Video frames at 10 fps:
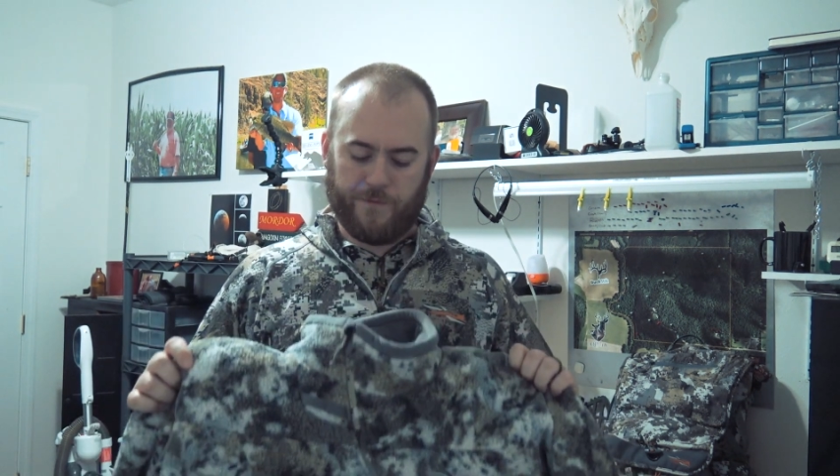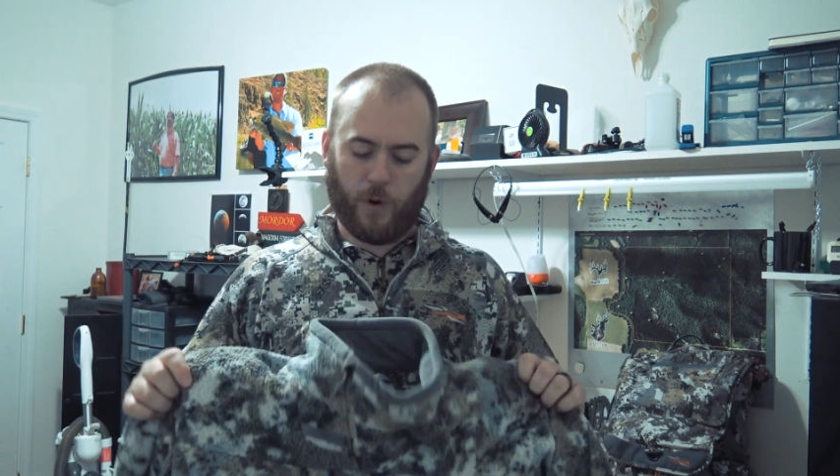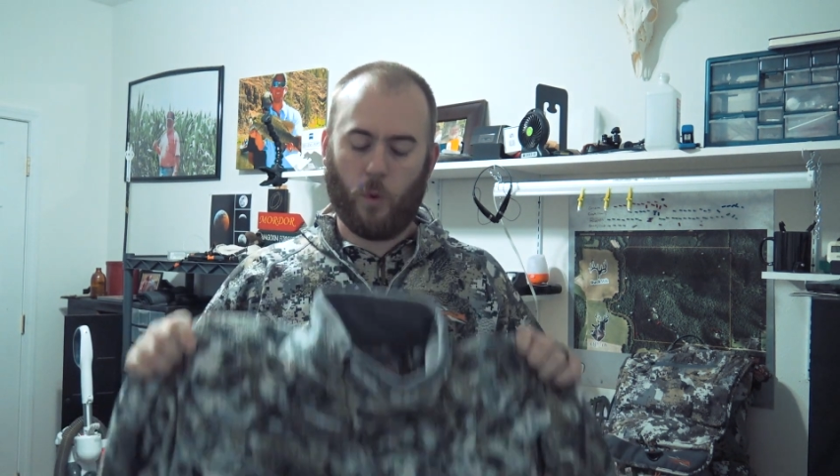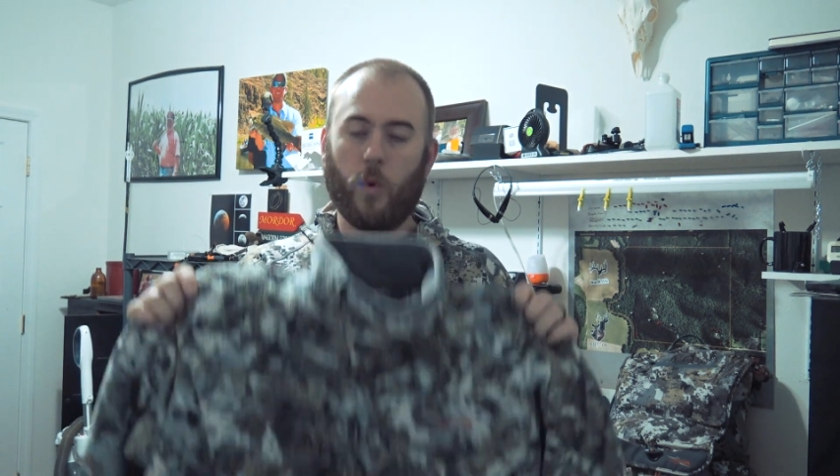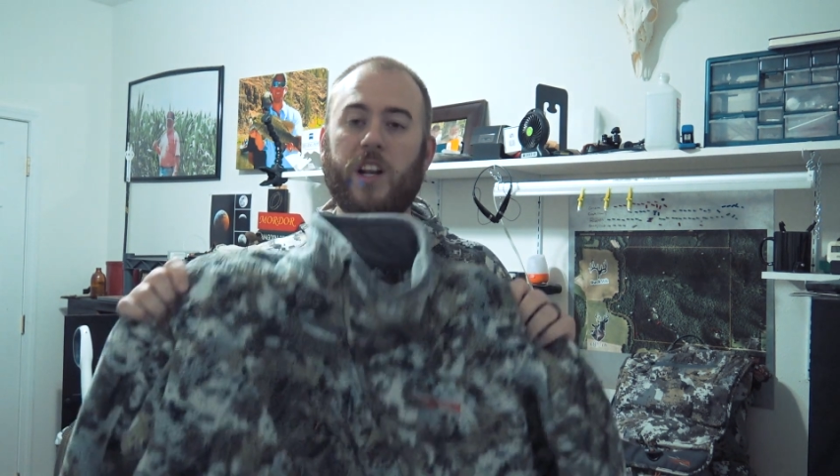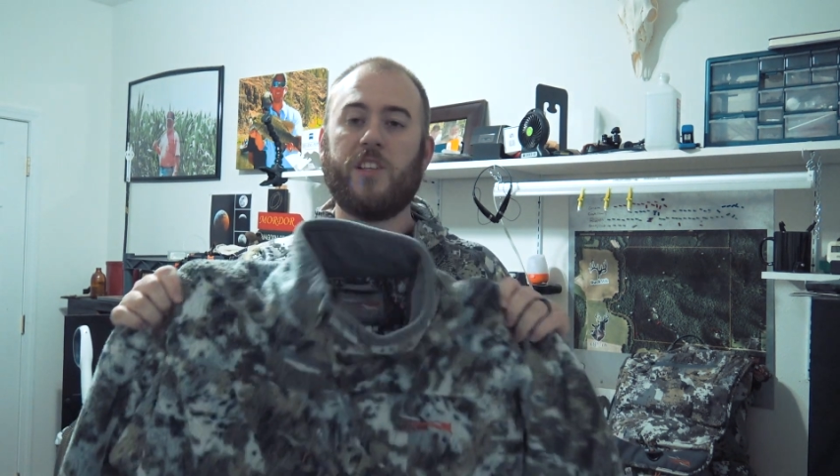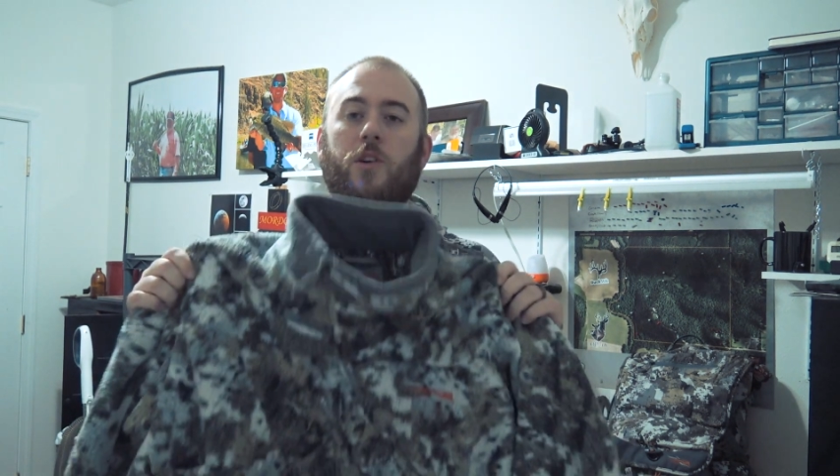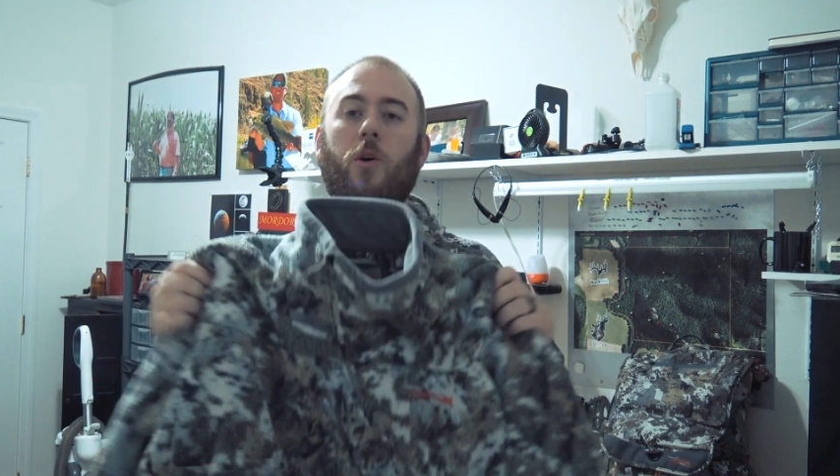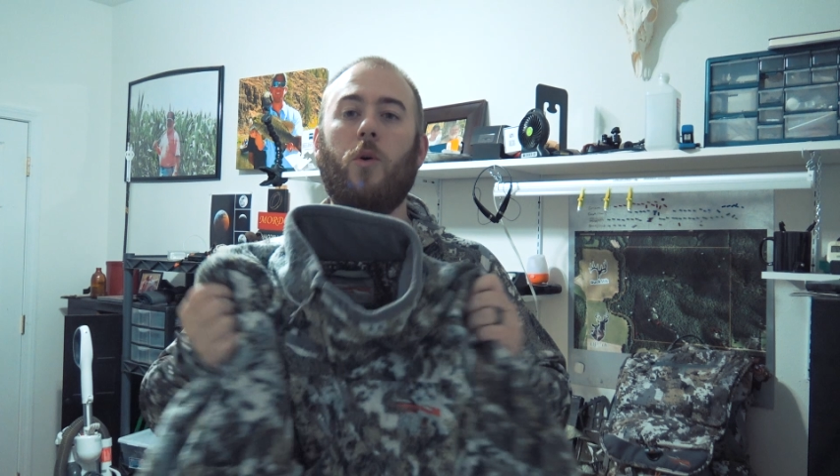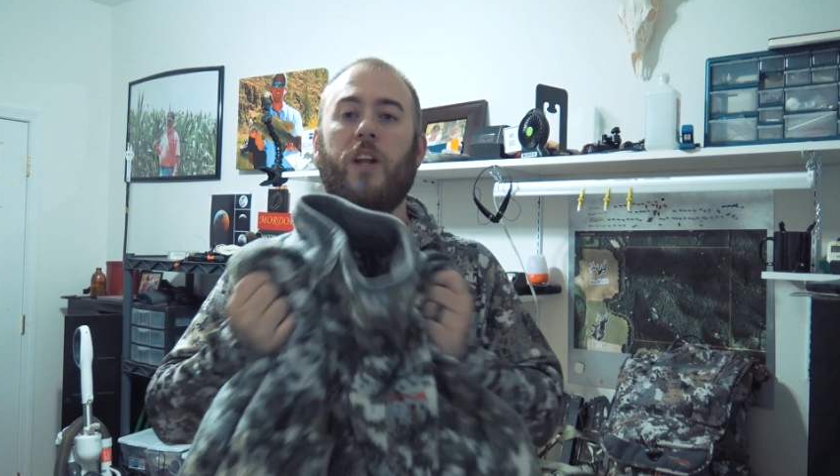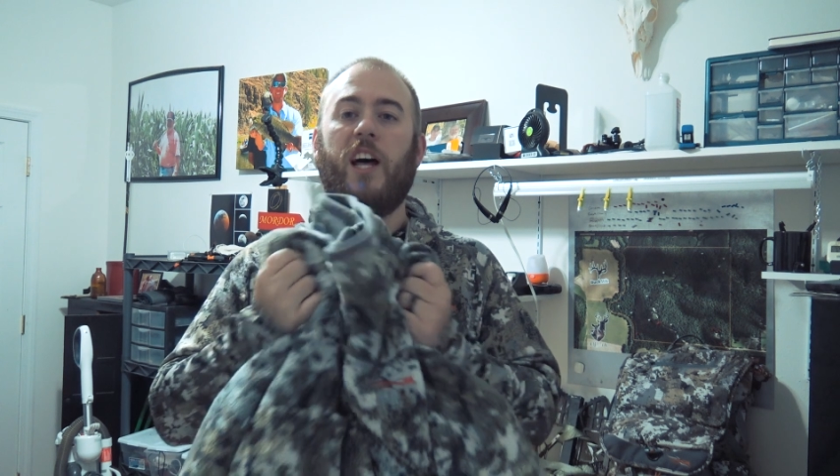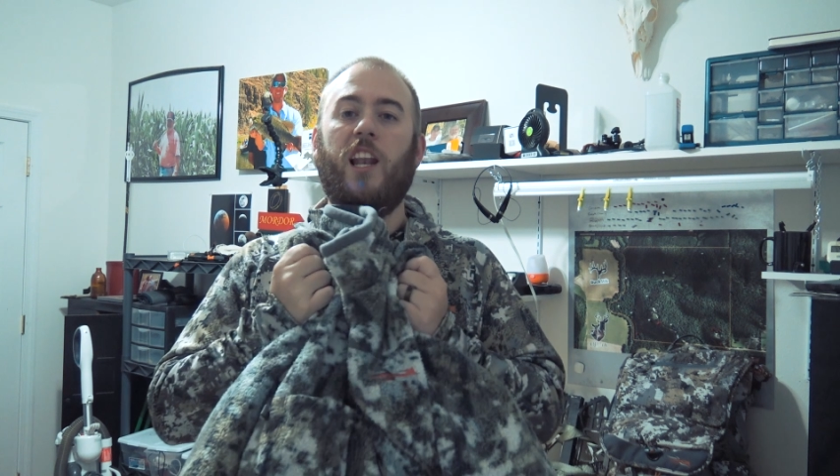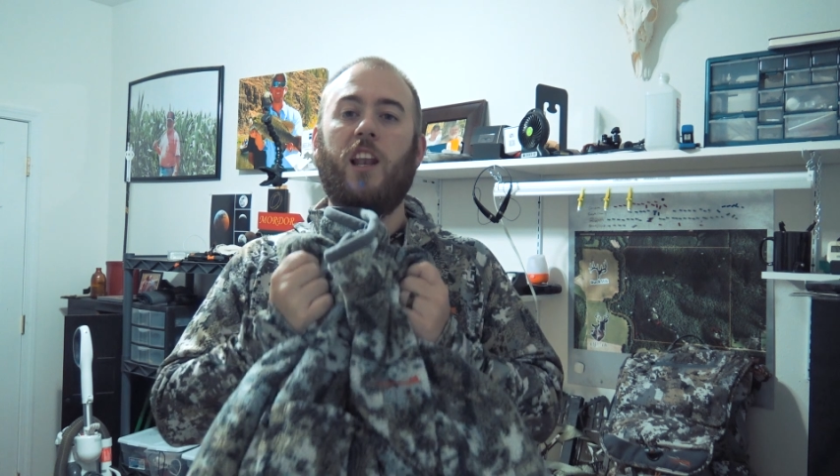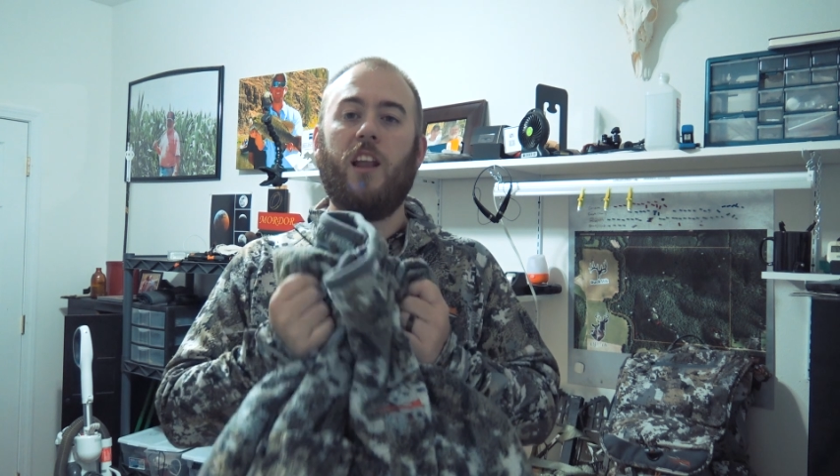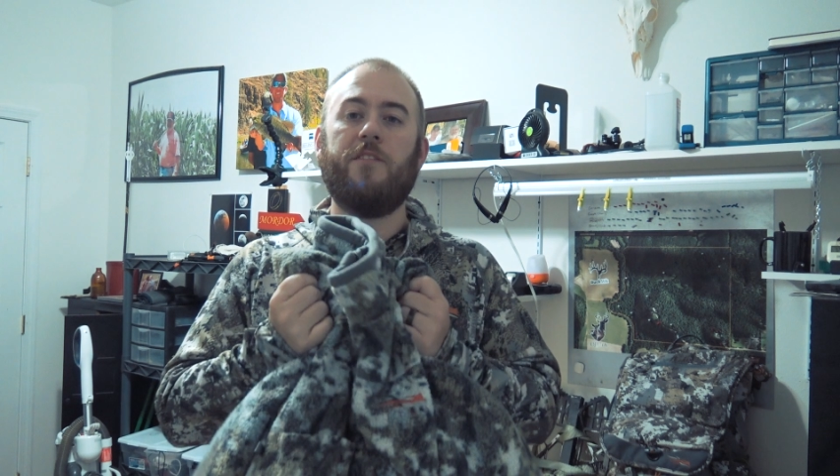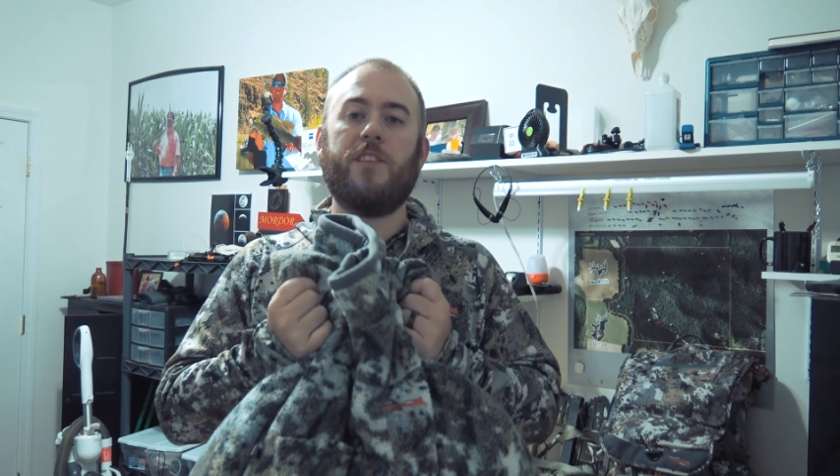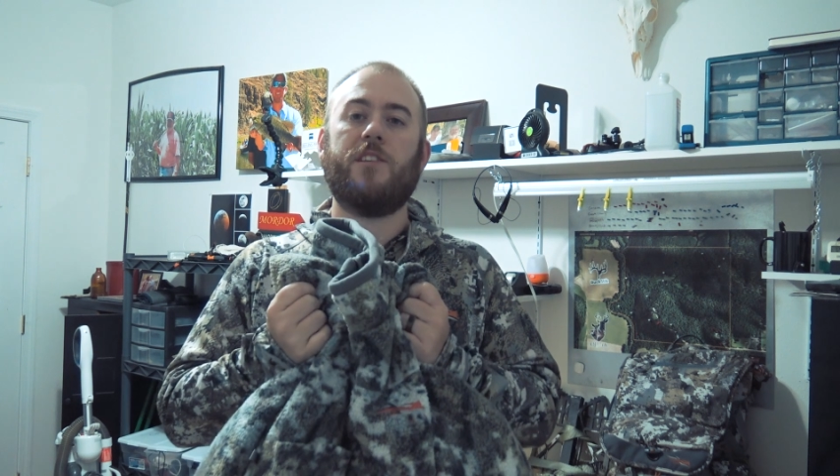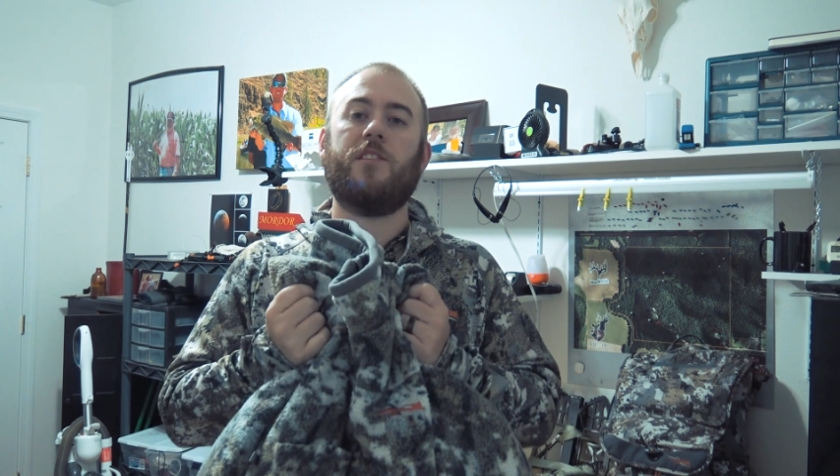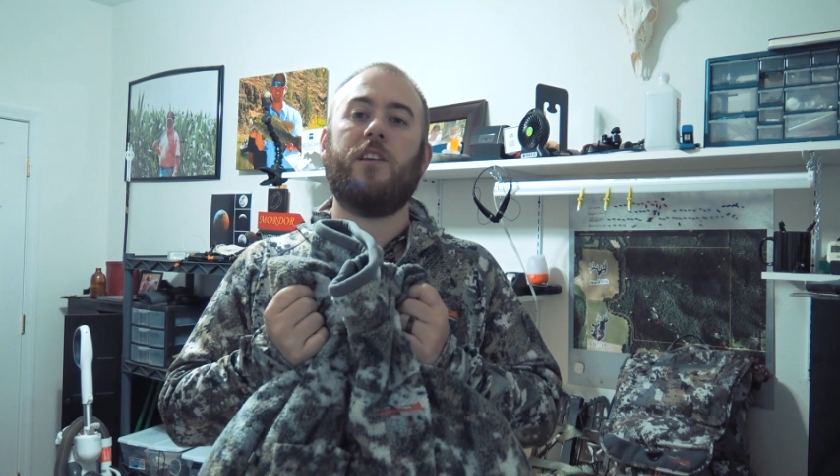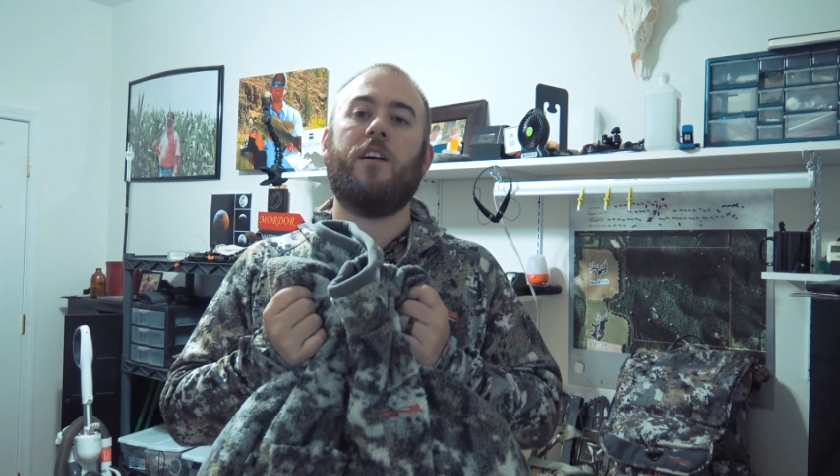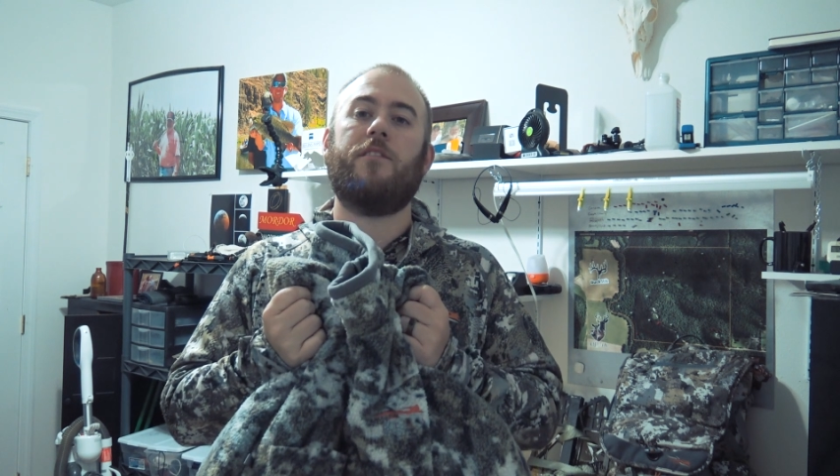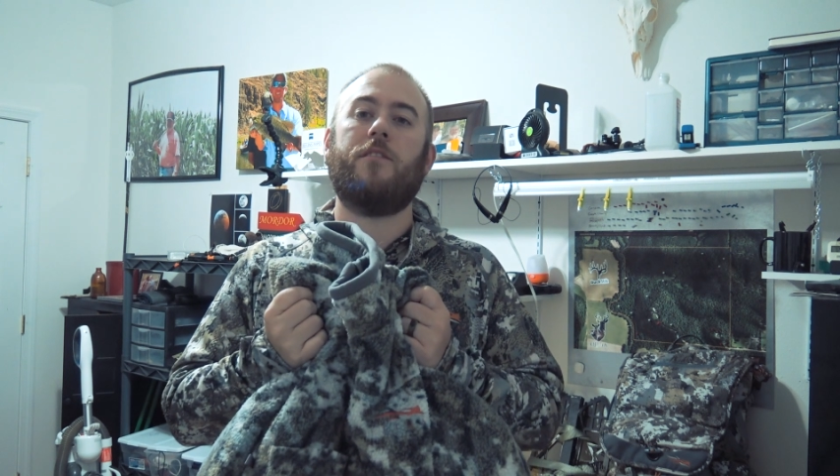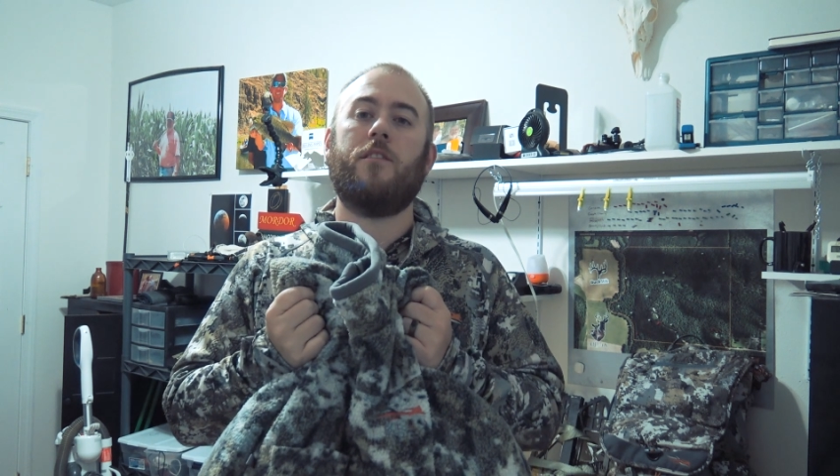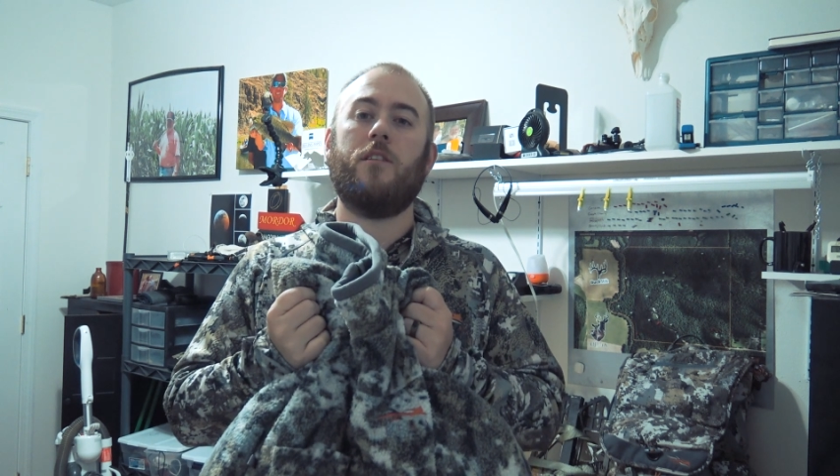For when it's cold, I love this stuff.